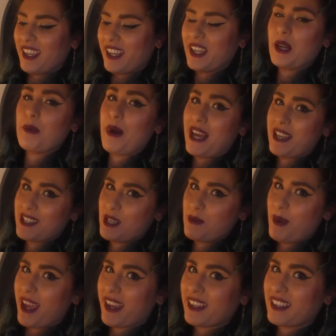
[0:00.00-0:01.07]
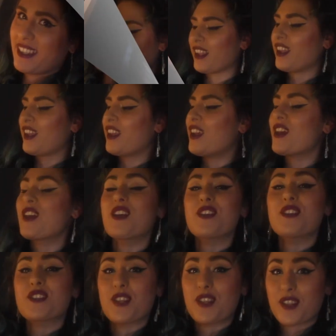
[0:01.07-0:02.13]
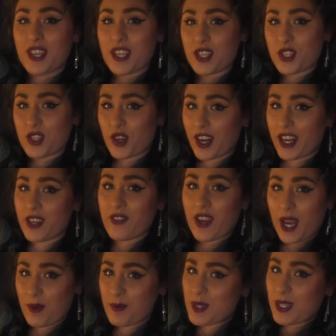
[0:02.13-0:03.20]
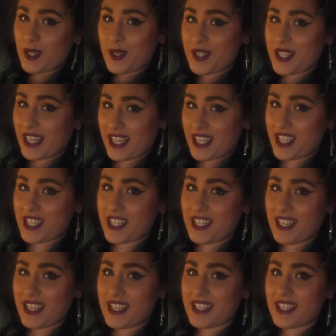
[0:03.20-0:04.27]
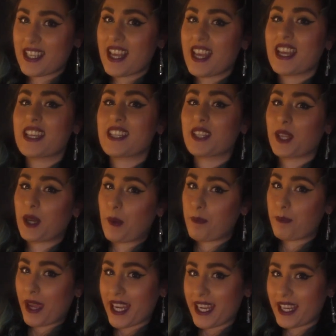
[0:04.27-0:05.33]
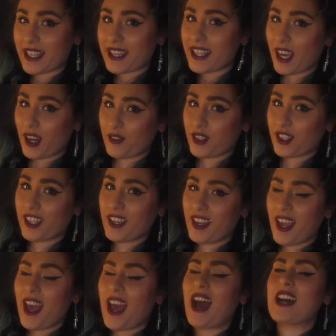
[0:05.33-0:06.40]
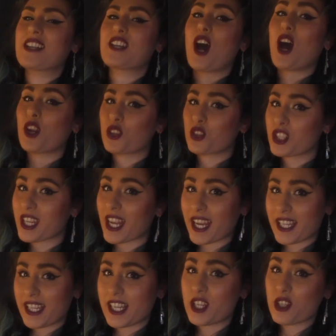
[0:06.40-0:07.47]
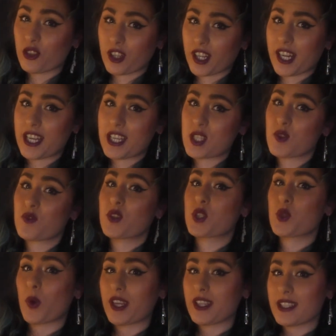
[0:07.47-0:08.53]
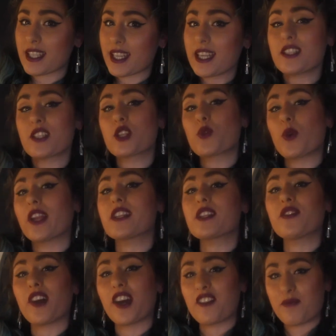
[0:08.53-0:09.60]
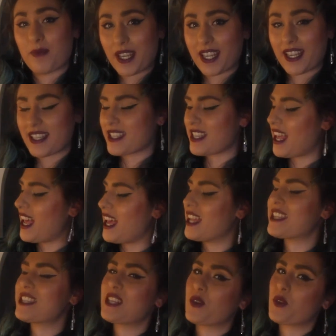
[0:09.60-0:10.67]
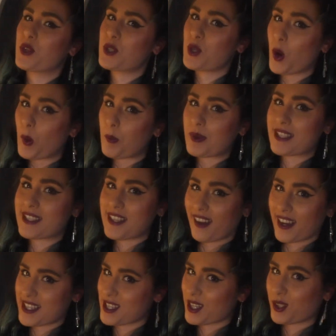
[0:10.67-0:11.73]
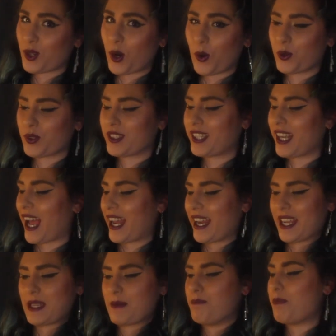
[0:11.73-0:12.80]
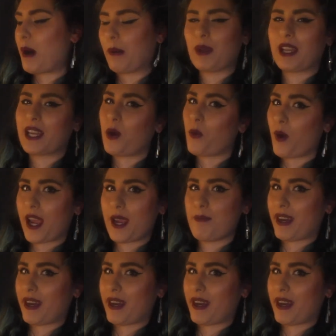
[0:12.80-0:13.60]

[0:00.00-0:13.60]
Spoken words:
in a pasta bake. So this tray of absolute deliciousness is going to bake in the oven at 180 degrees for 20 to 25 minutes until the top is nice and golden and it is bubbling away